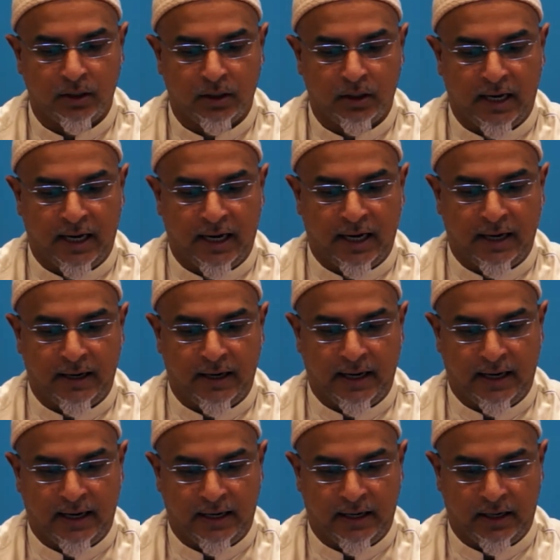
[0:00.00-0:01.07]

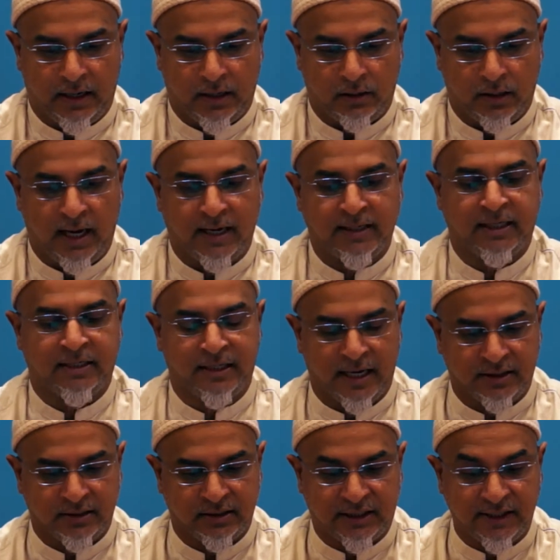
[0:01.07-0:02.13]
And
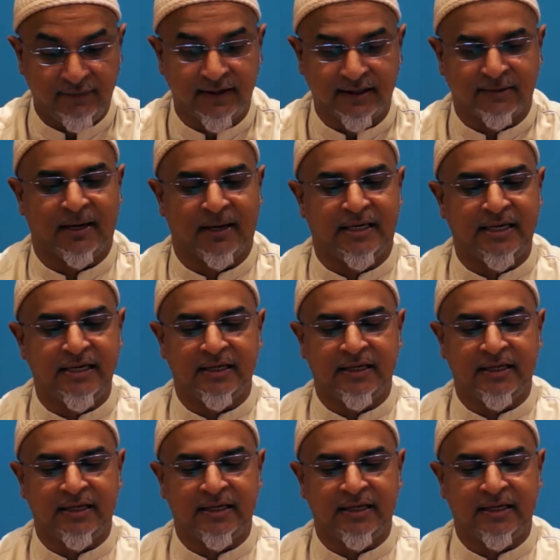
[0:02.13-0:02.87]
in giving the money,